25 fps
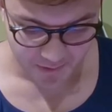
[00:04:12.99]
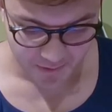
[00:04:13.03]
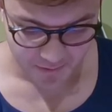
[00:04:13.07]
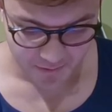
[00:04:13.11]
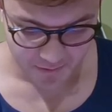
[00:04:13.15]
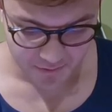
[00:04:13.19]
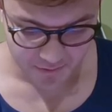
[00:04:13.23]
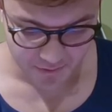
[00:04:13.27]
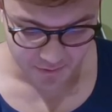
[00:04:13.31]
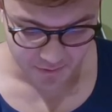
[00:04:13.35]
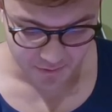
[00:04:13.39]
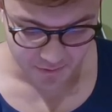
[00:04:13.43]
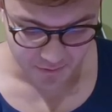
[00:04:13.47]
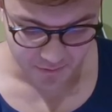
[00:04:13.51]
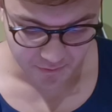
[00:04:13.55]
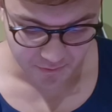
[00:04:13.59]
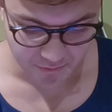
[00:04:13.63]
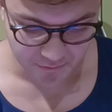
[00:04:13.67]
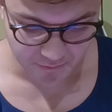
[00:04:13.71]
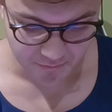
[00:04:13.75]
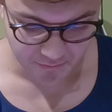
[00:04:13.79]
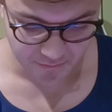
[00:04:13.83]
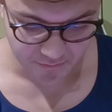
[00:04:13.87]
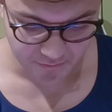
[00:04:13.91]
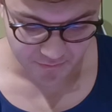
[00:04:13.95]

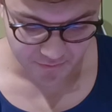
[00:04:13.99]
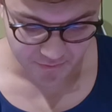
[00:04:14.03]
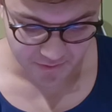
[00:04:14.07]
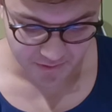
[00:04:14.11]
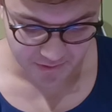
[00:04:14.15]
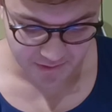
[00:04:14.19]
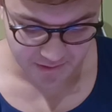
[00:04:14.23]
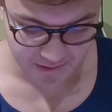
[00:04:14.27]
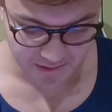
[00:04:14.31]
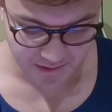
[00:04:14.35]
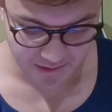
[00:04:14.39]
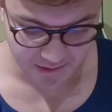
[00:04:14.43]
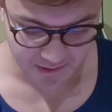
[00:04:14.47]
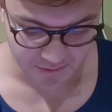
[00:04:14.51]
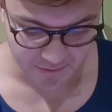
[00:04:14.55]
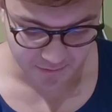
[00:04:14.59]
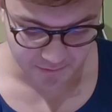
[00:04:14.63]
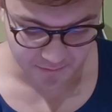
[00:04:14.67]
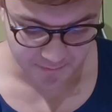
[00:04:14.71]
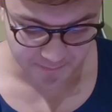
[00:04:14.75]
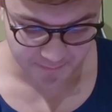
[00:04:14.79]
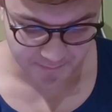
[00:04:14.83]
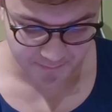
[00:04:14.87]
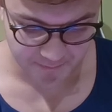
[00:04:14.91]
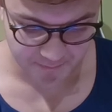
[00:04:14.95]
So for this
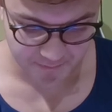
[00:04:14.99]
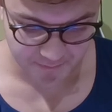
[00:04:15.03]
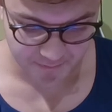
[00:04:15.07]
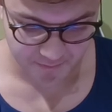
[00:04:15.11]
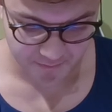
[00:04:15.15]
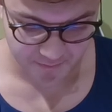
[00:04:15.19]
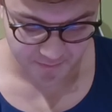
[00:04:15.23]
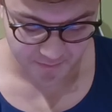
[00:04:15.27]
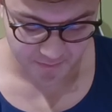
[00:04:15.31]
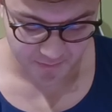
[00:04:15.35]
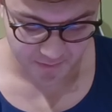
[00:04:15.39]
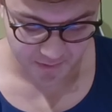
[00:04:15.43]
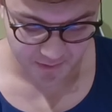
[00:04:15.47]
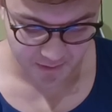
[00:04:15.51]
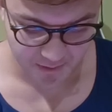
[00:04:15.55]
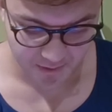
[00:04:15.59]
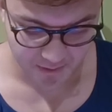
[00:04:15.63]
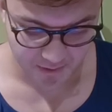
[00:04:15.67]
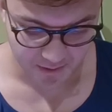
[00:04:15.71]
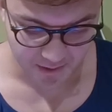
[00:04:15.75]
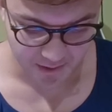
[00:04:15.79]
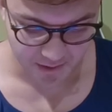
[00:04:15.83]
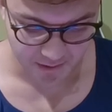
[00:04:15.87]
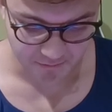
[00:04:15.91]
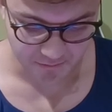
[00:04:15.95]
account,
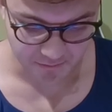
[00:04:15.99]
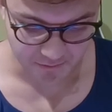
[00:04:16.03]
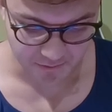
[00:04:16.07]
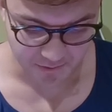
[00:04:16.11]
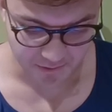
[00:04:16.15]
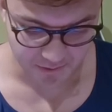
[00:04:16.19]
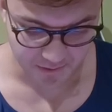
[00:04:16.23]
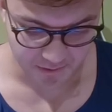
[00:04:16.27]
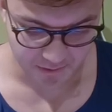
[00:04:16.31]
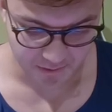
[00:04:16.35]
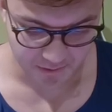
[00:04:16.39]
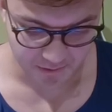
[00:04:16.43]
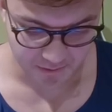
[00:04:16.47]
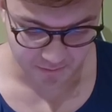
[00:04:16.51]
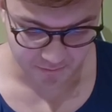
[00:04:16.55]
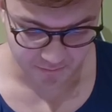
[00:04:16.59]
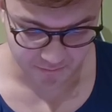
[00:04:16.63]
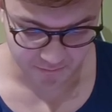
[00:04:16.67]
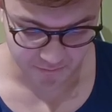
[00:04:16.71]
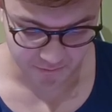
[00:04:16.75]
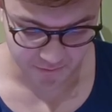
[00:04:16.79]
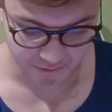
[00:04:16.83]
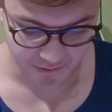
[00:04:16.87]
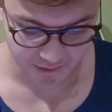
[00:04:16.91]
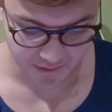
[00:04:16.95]
I worked
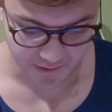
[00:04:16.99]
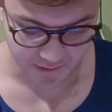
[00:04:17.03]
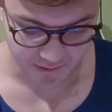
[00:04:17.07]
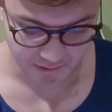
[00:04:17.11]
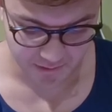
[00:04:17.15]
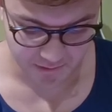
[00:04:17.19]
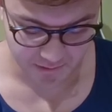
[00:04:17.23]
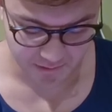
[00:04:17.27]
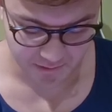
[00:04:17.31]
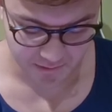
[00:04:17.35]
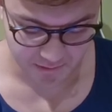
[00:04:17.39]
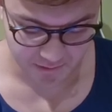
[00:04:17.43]
four days.